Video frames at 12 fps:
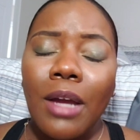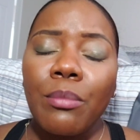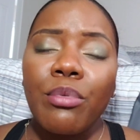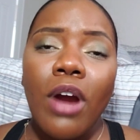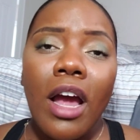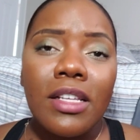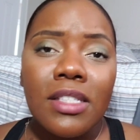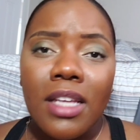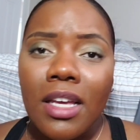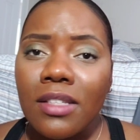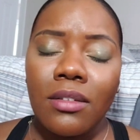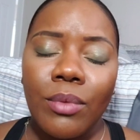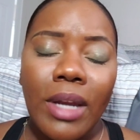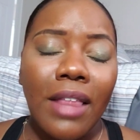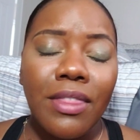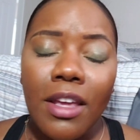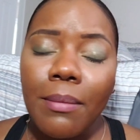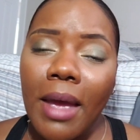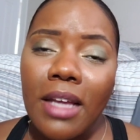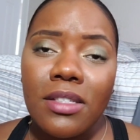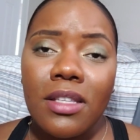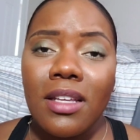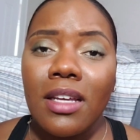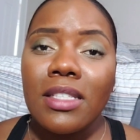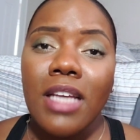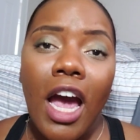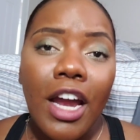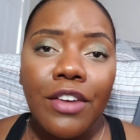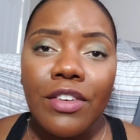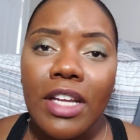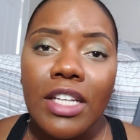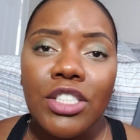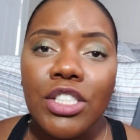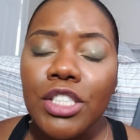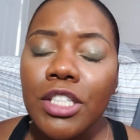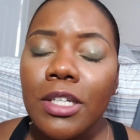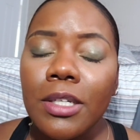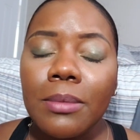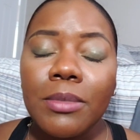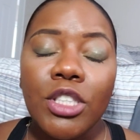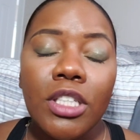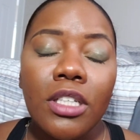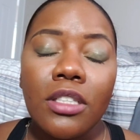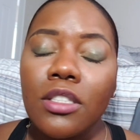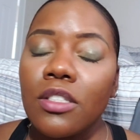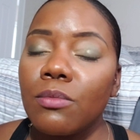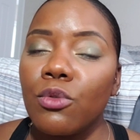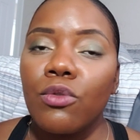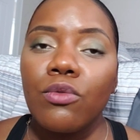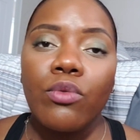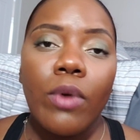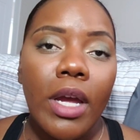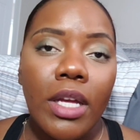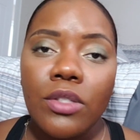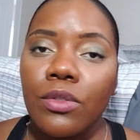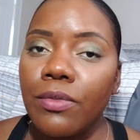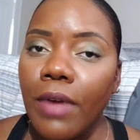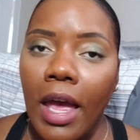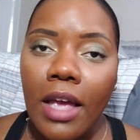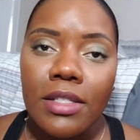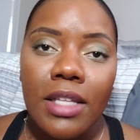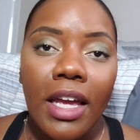process, when I think back to the entire relationship, shit just moved way too fast.